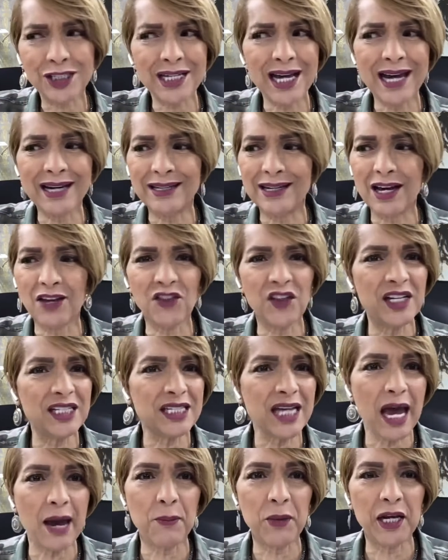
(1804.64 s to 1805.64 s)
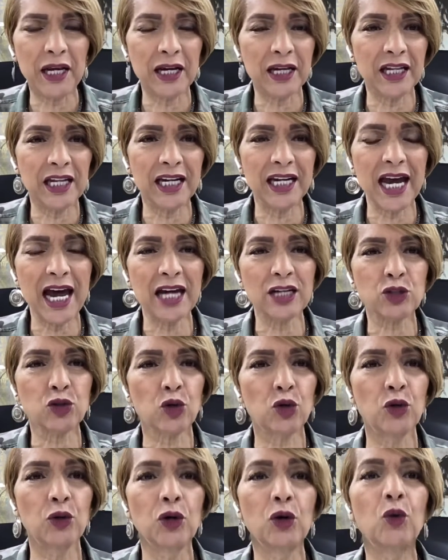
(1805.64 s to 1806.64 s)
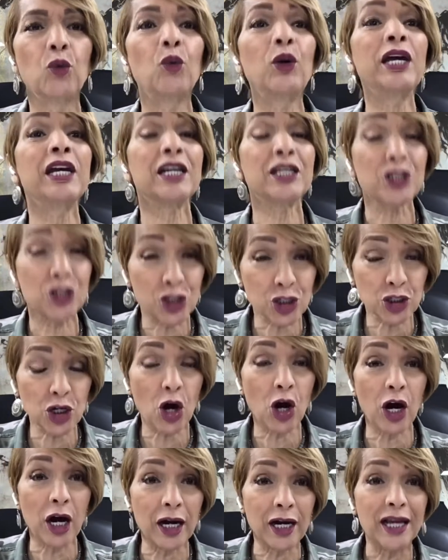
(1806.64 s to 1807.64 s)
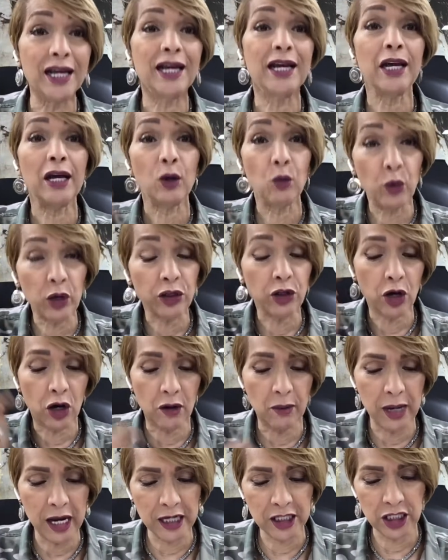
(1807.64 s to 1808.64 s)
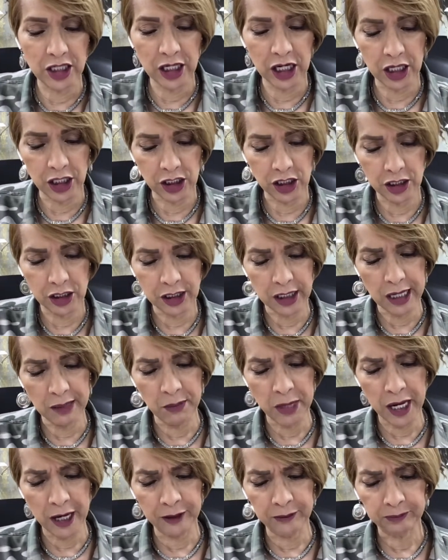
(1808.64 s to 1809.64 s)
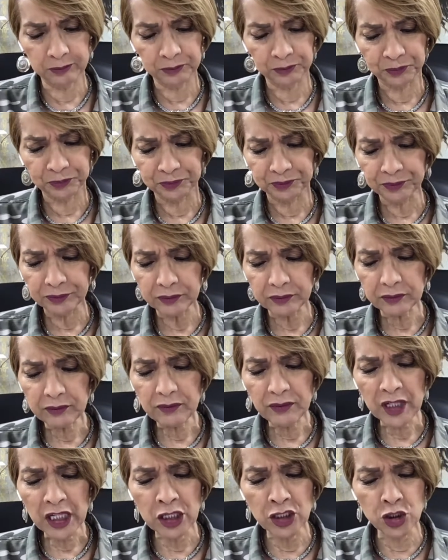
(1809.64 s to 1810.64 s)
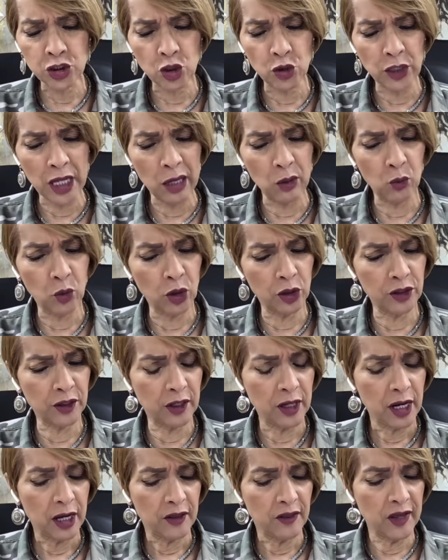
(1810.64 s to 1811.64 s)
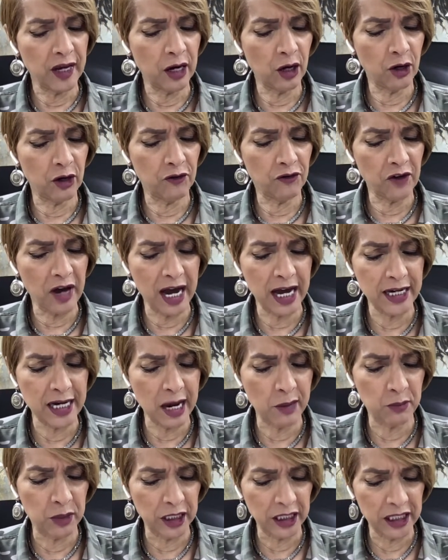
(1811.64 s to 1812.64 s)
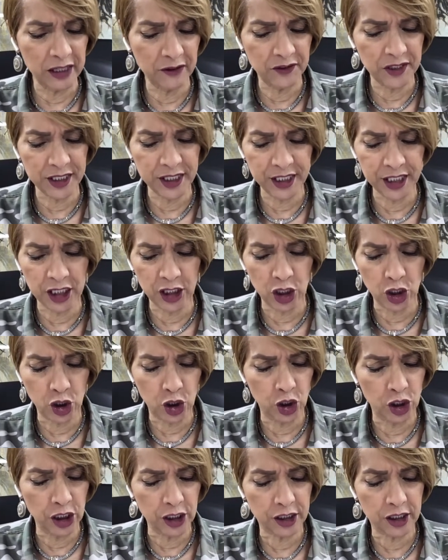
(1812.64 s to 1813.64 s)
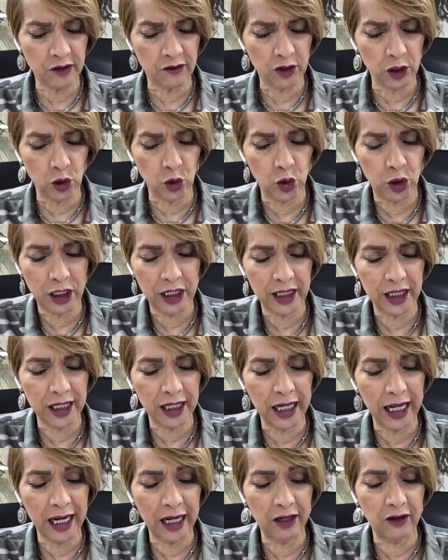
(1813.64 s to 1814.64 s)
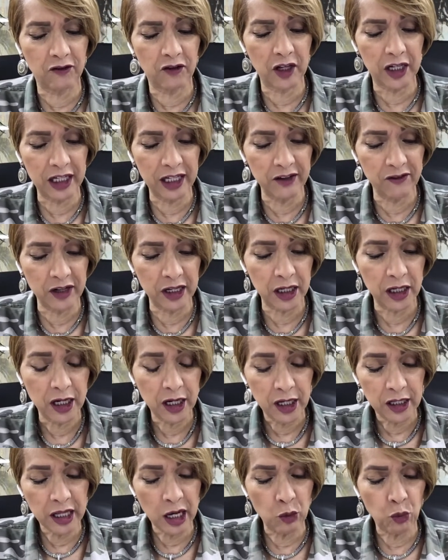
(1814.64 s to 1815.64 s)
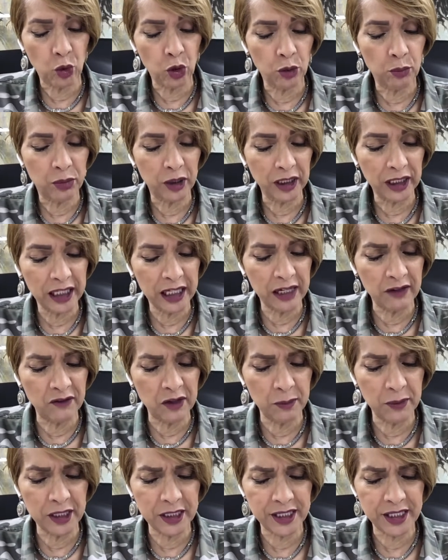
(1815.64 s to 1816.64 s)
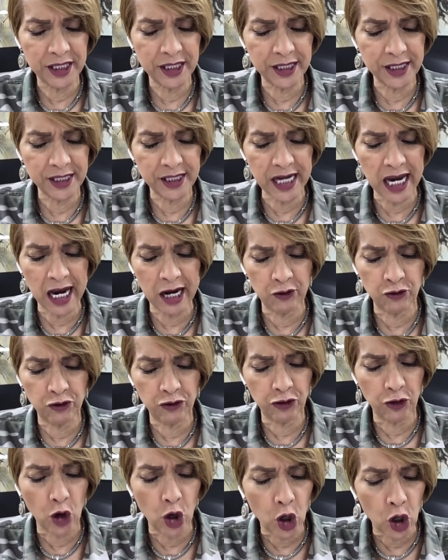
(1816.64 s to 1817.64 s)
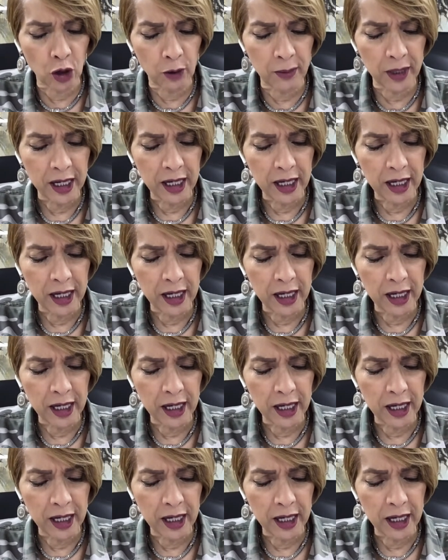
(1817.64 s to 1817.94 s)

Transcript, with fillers: like nothing's happening in the natural, we can start with our imaginations. Amen. And so that word there, if I had not believed to see the goodness of the Lord in the land of the living, that word believed, it means to stand firm,